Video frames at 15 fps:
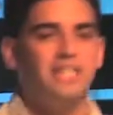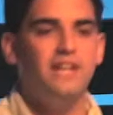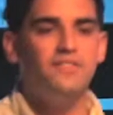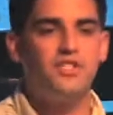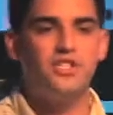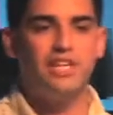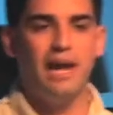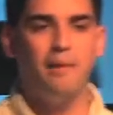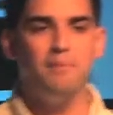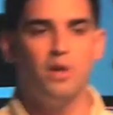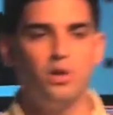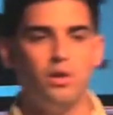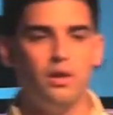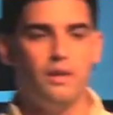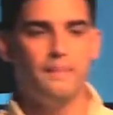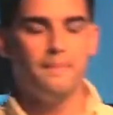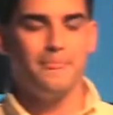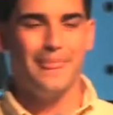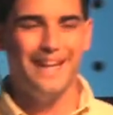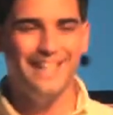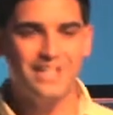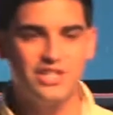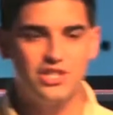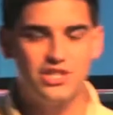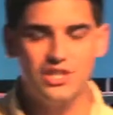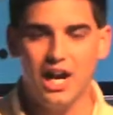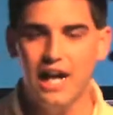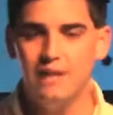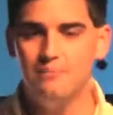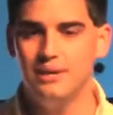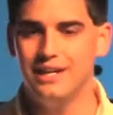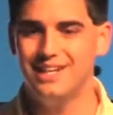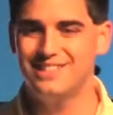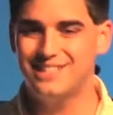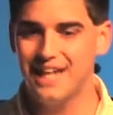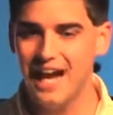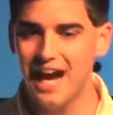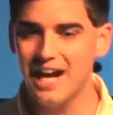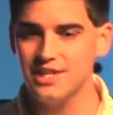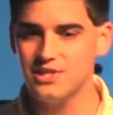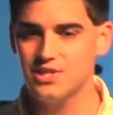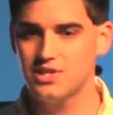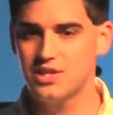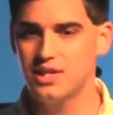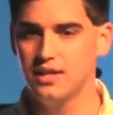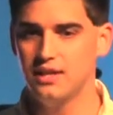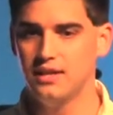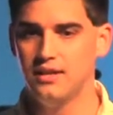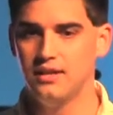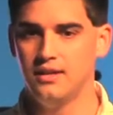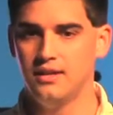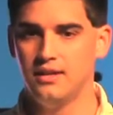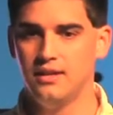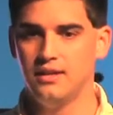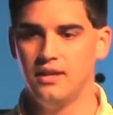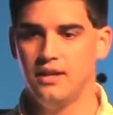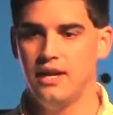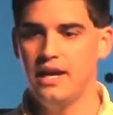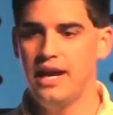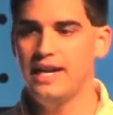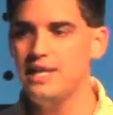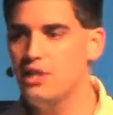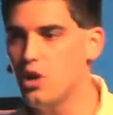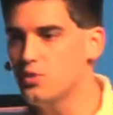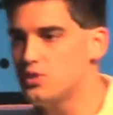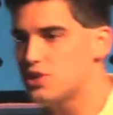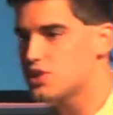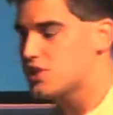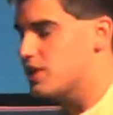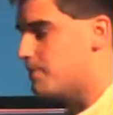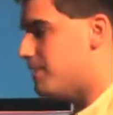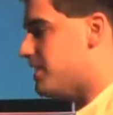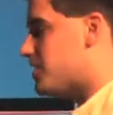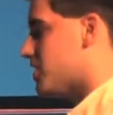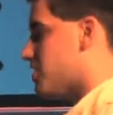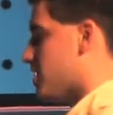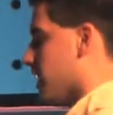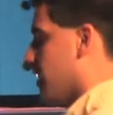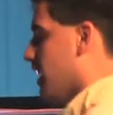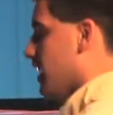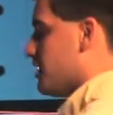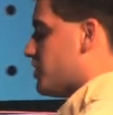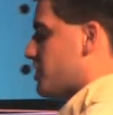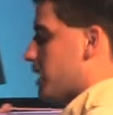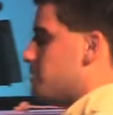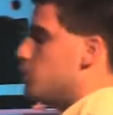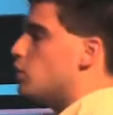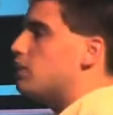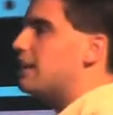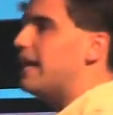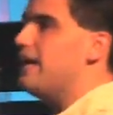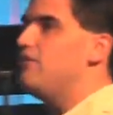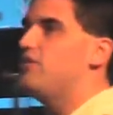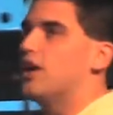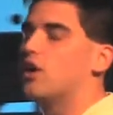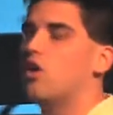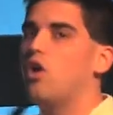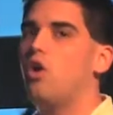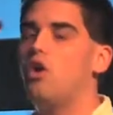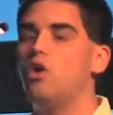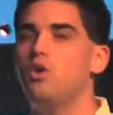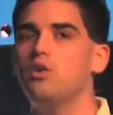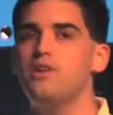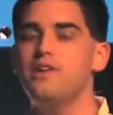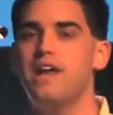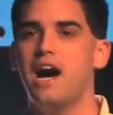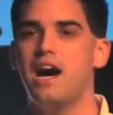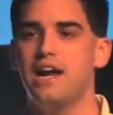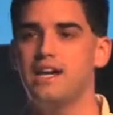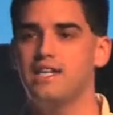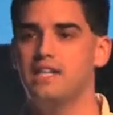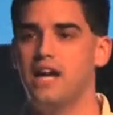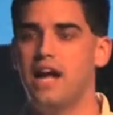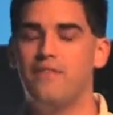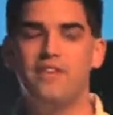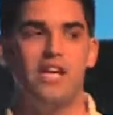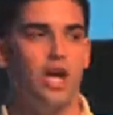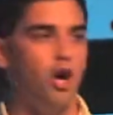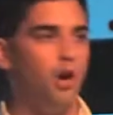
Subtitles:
gives Samuel an assignment, a task, and he goes to sleep. And it says that Samuel laid there all night, and then he